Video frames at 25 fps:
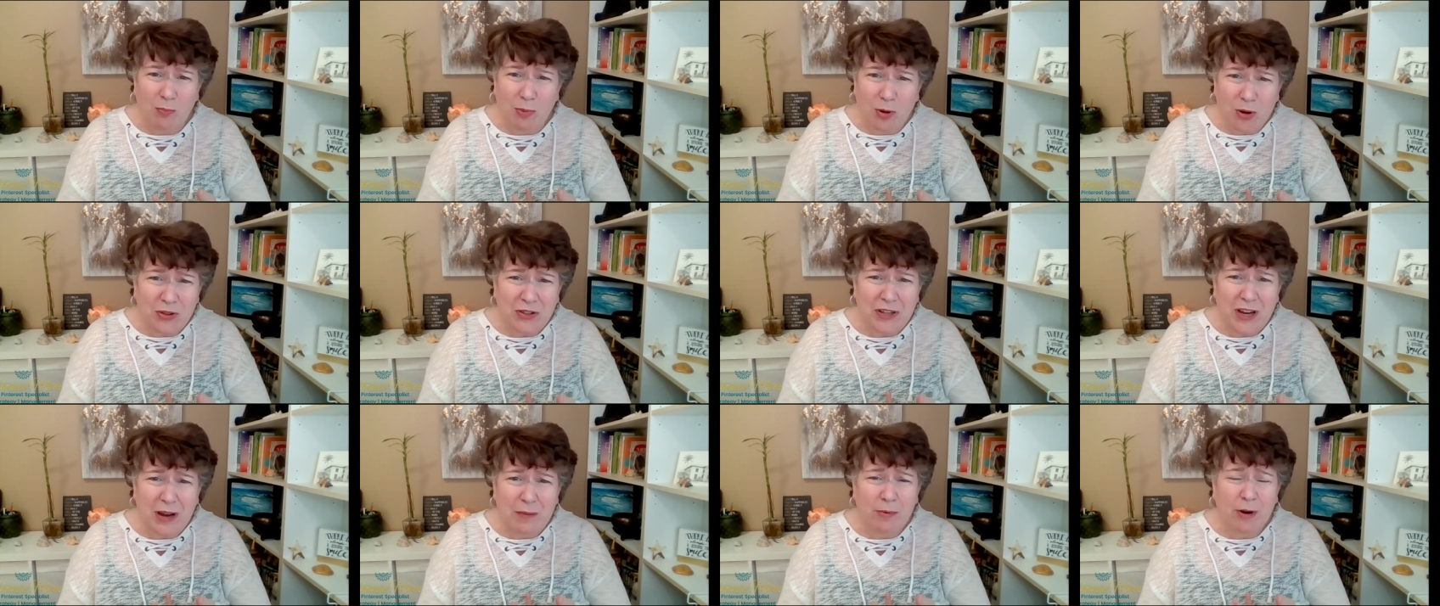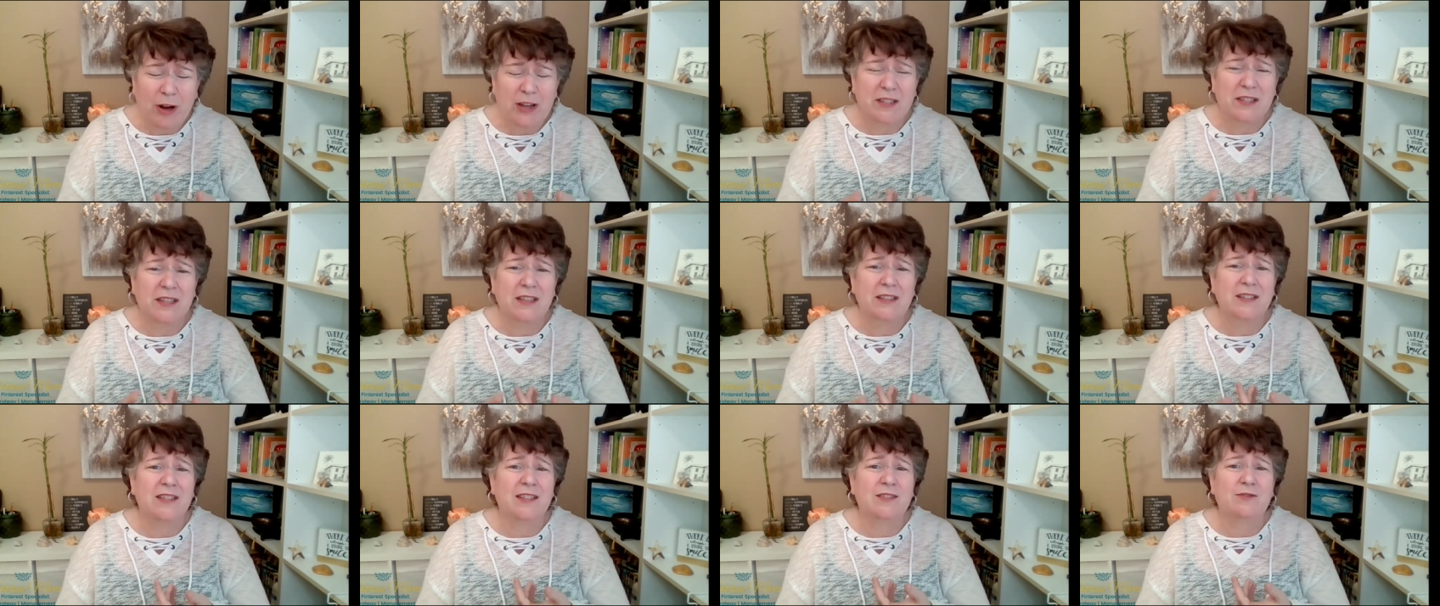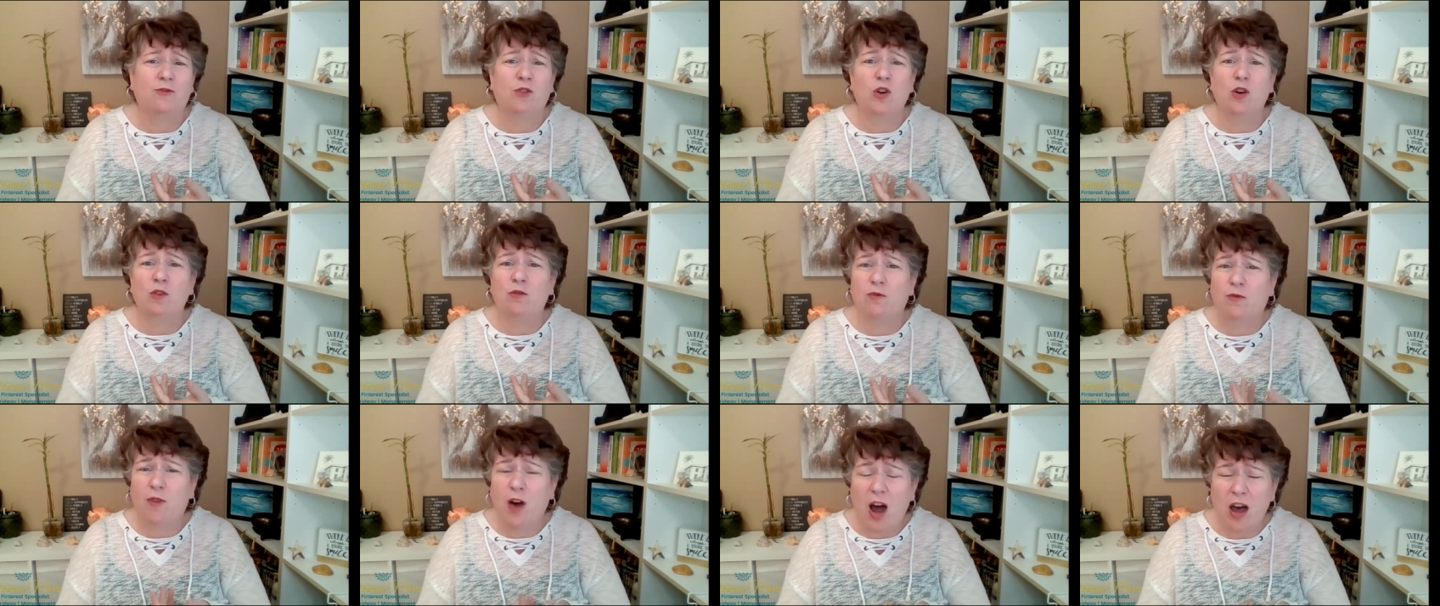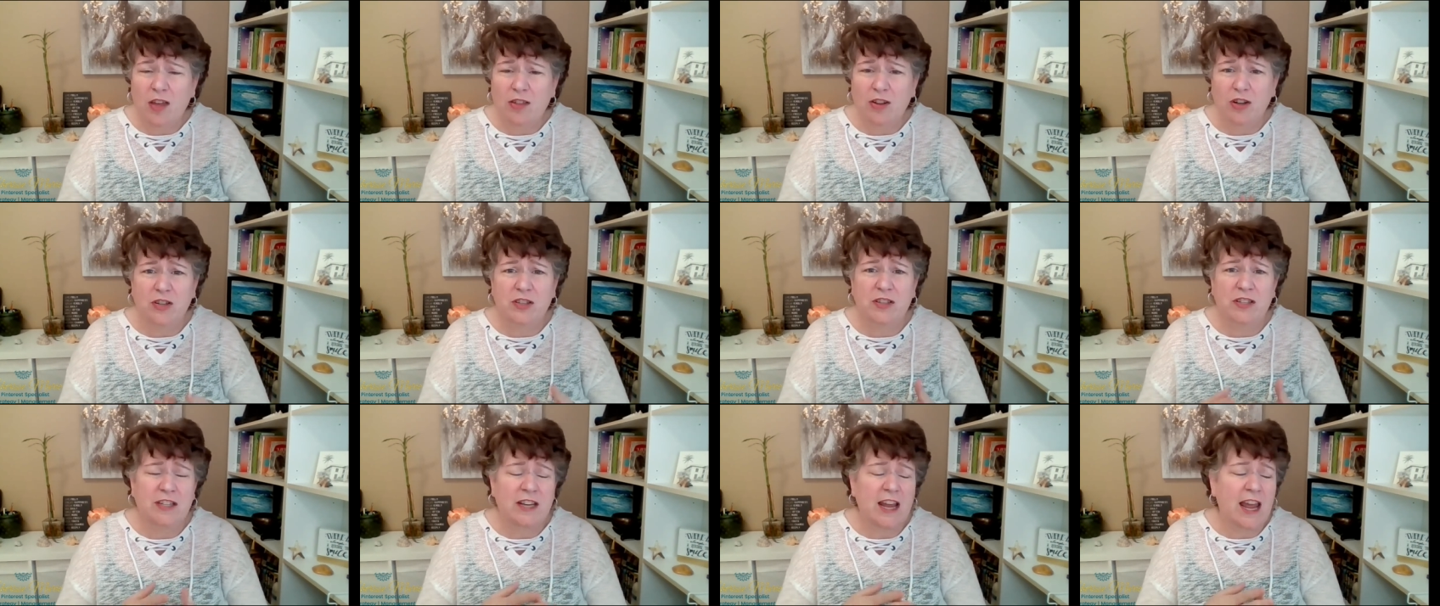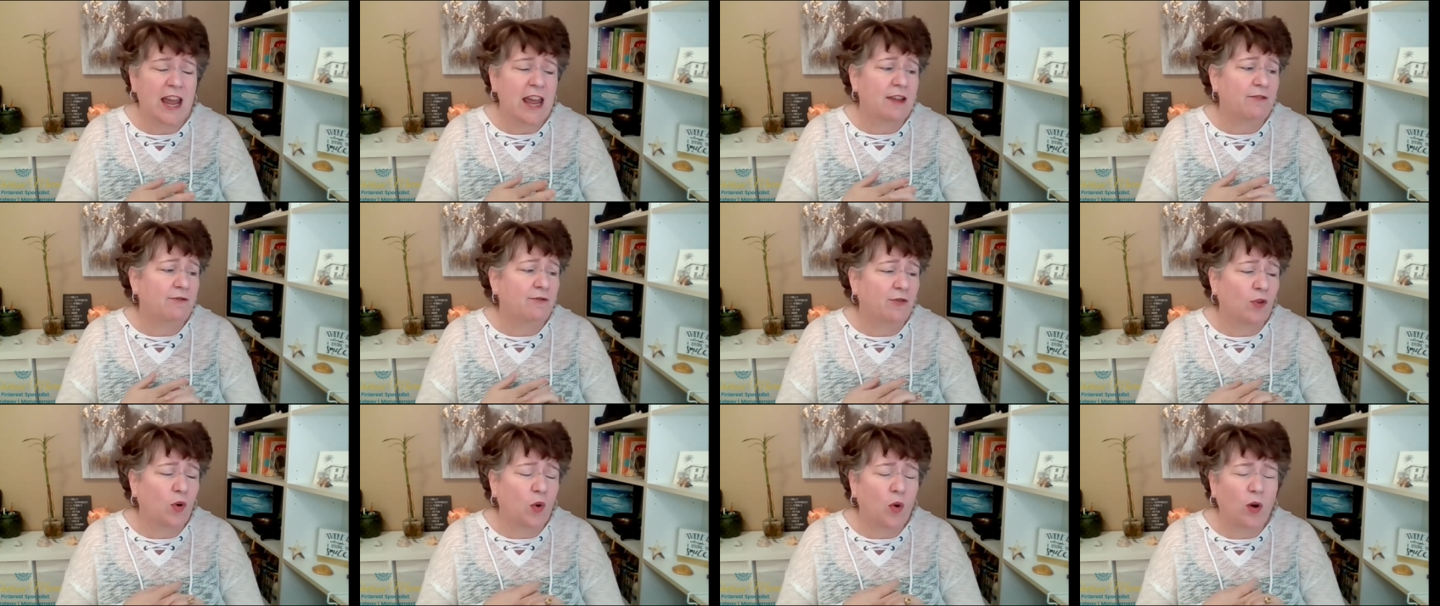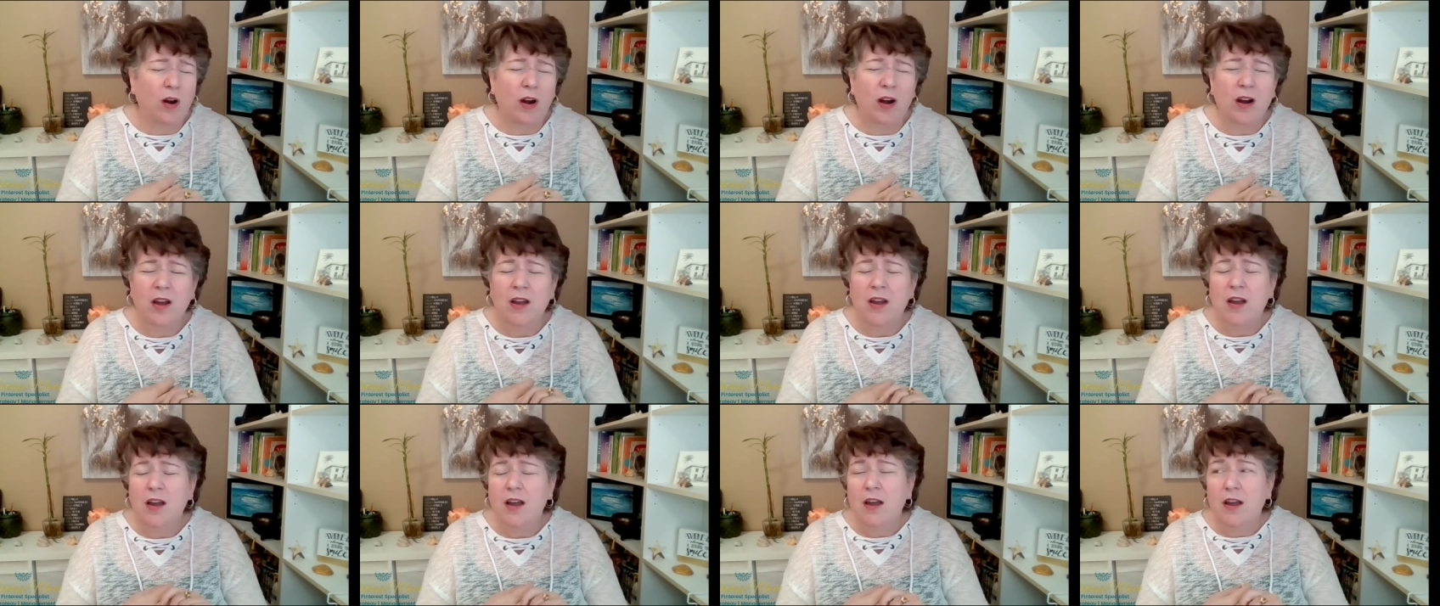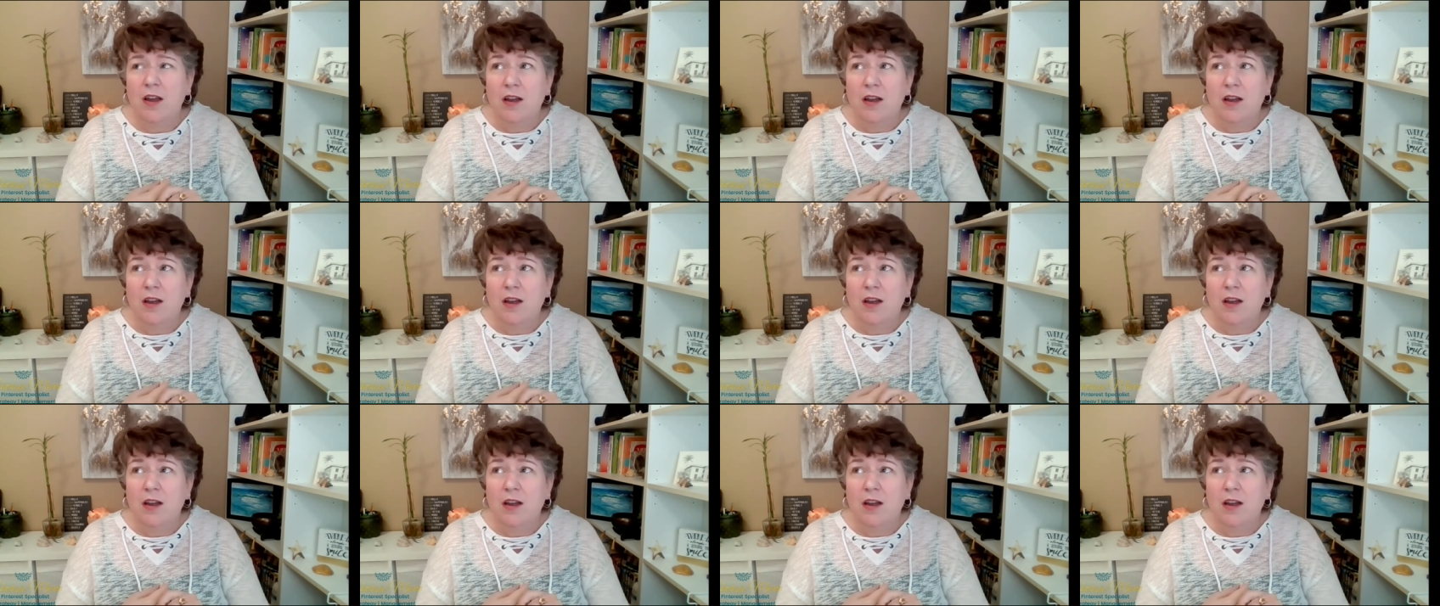birthday presents, for Father's Day, for